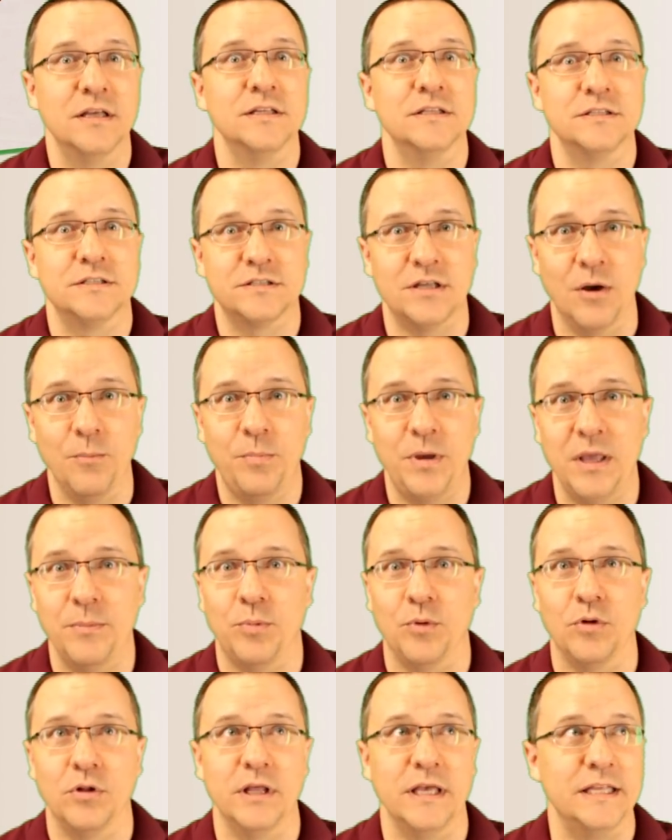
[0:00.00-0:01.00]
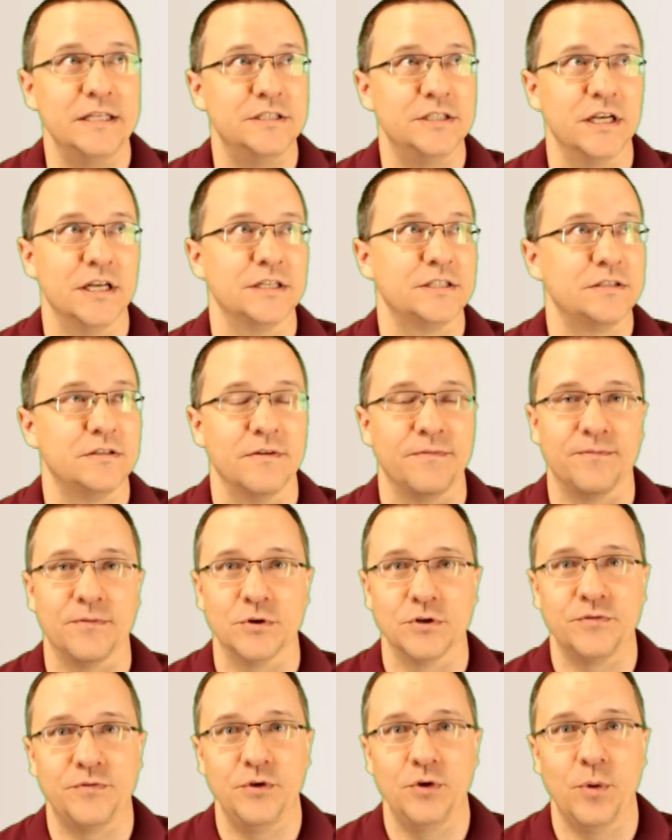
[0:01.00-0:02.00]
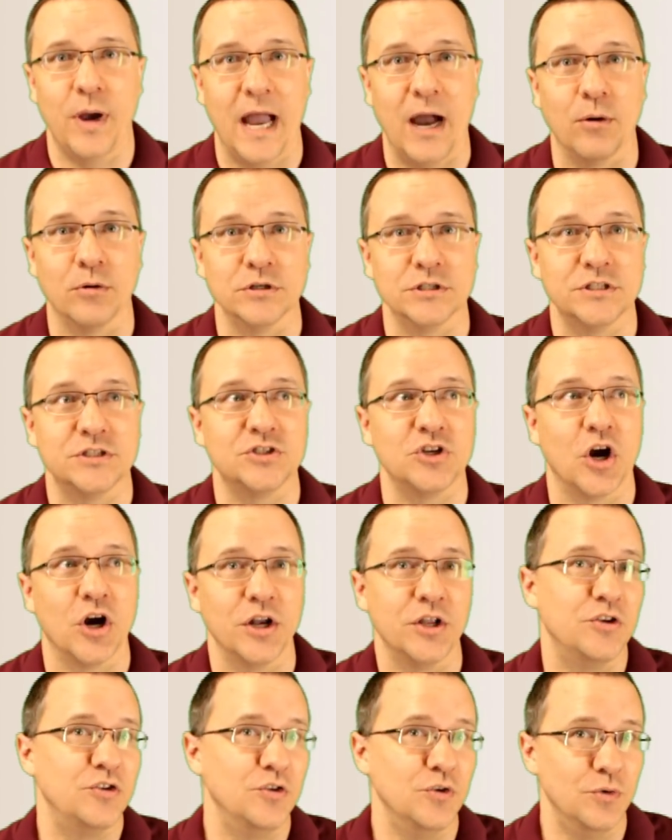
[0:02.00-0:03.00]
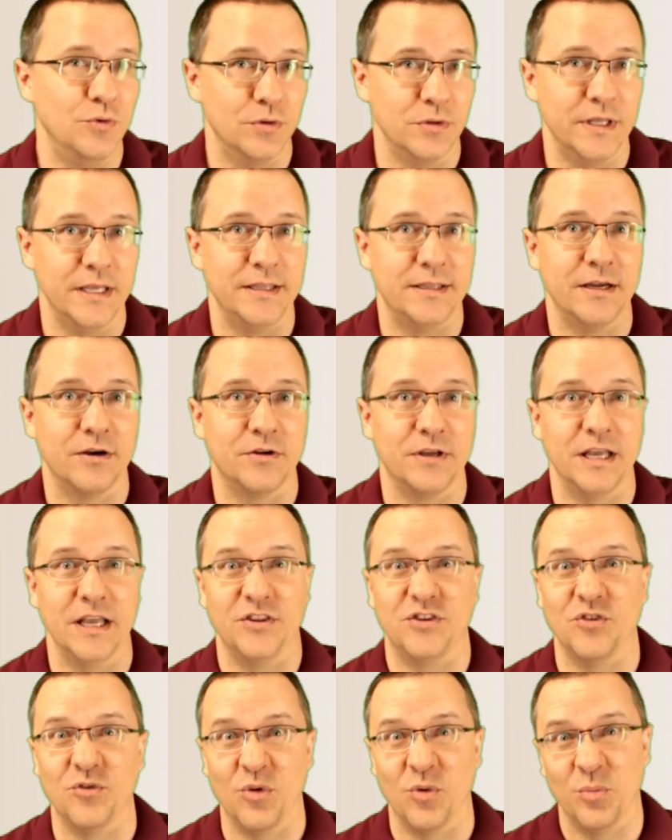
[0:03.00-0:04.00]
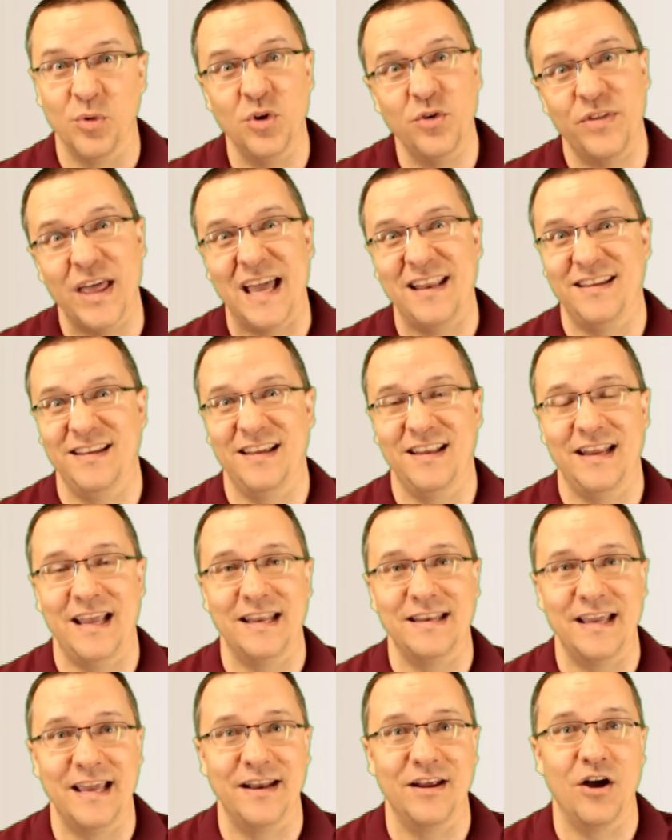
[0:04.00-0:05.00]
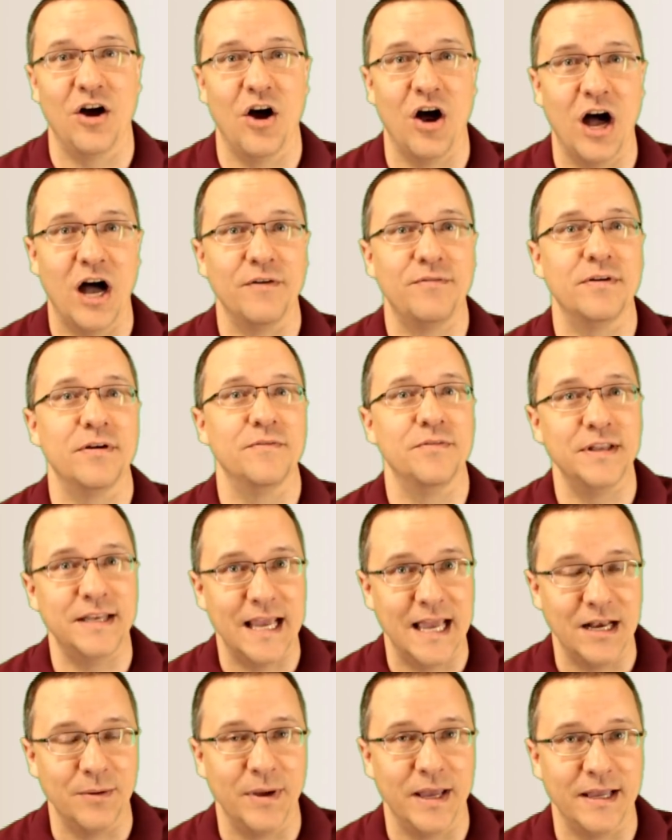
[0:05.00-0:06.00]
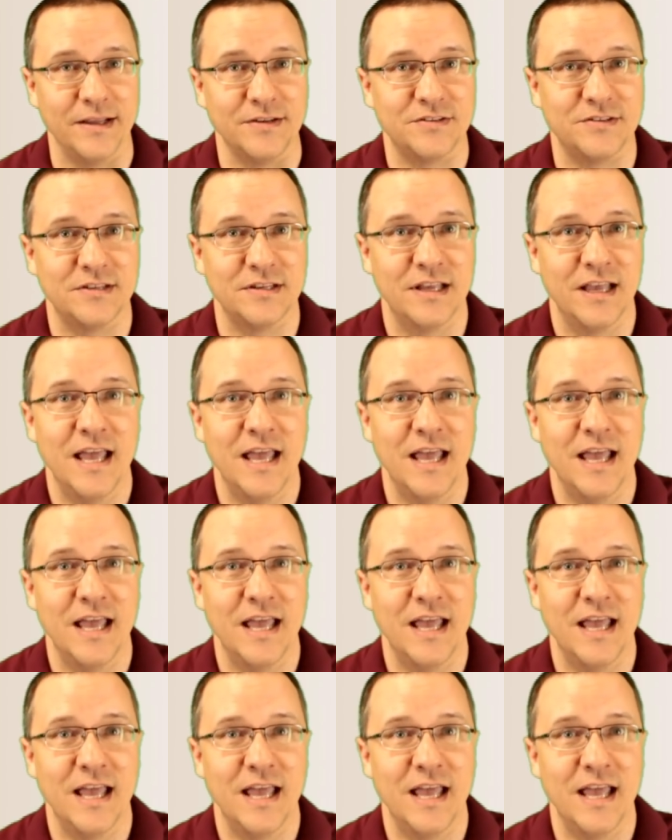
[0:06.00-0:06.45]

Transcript: Some people in just the first few hours started to delete their kits and remove that DNA data off of the database.